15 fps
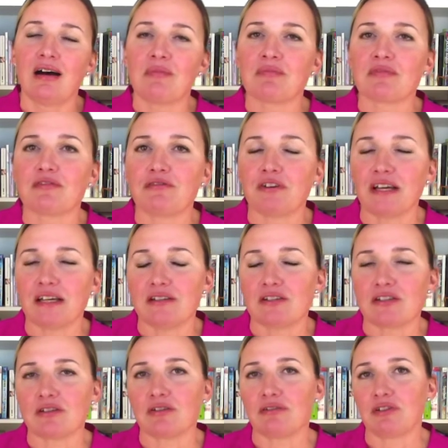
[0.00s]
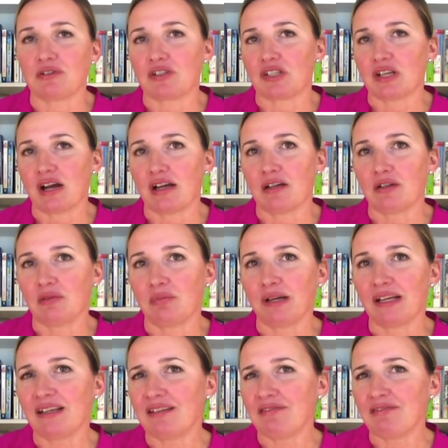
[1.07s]
phase of your cycle.
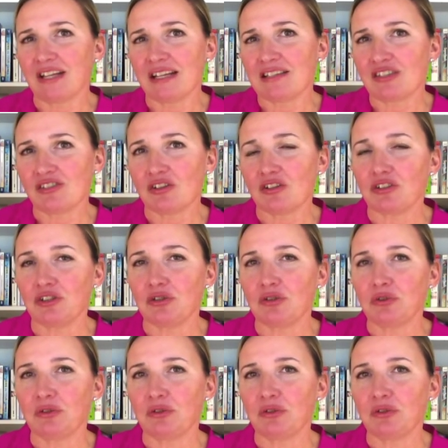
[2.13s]
But if that's not you,